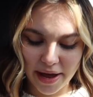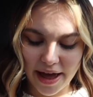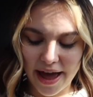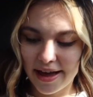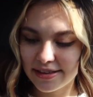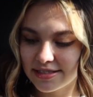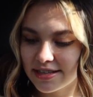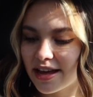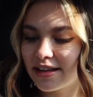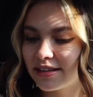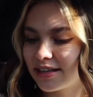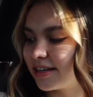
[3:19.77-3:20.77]
I
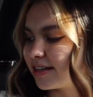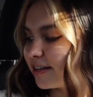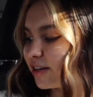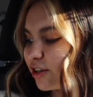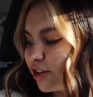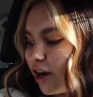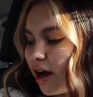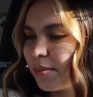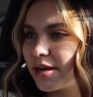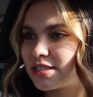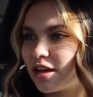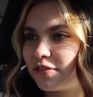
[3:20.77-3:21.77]
accidentally got
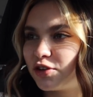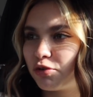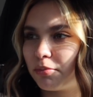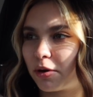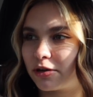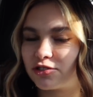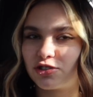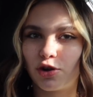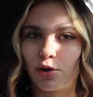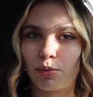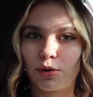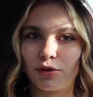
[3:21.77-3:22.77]
myself into a Barnes &
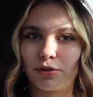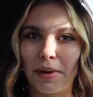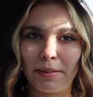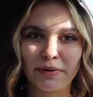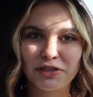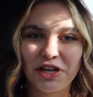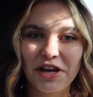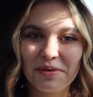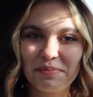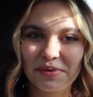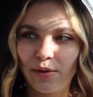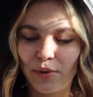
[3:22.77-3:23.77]
Noble
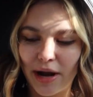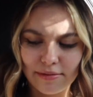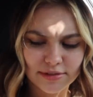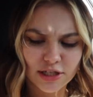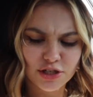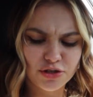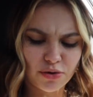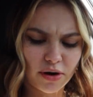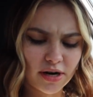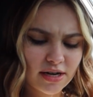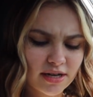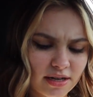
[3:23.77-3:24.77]
membership when I was in New
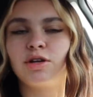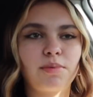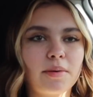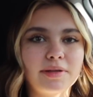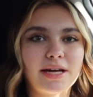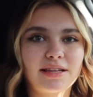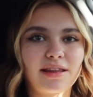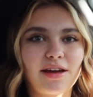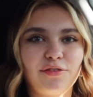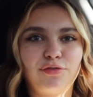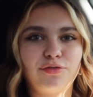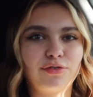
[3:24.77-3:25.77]
York. You're probably like,
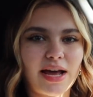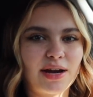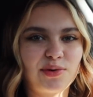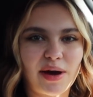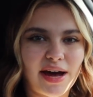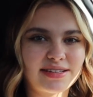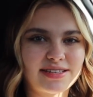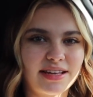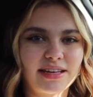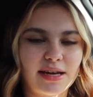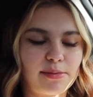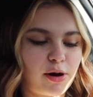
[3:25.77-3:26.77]
Liv, how do you
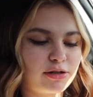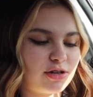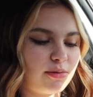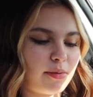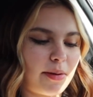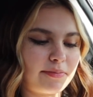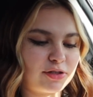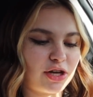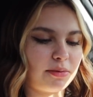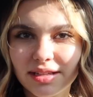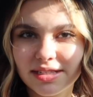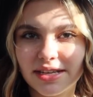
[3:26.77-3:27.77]
accidentally get a Barnes & Noble
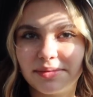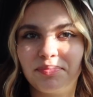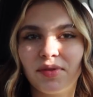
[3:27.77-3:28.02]
membership? Listen,